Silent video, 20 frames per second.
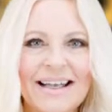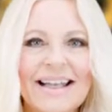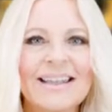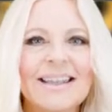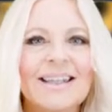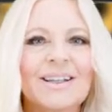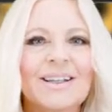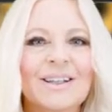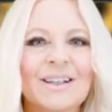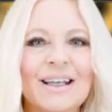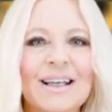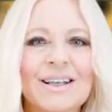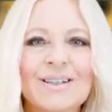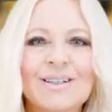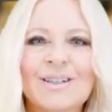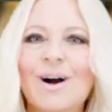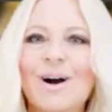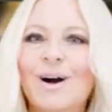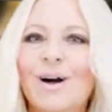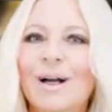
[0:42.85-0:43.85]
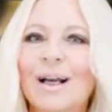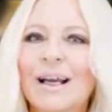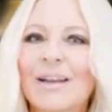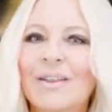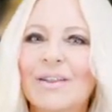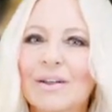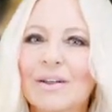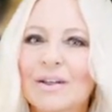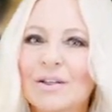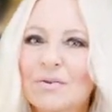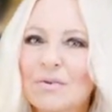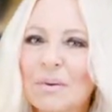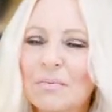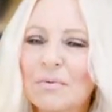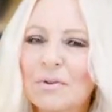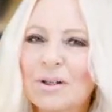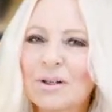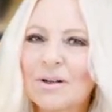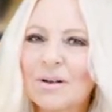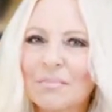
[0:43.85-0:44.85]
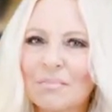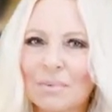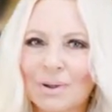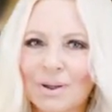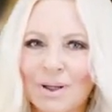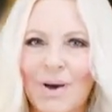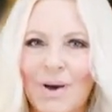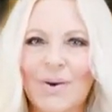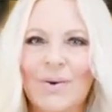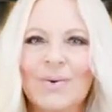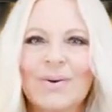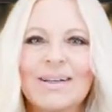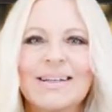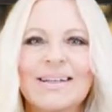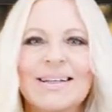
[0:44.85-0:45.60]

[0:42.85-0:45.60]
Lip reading: The links are in the description below.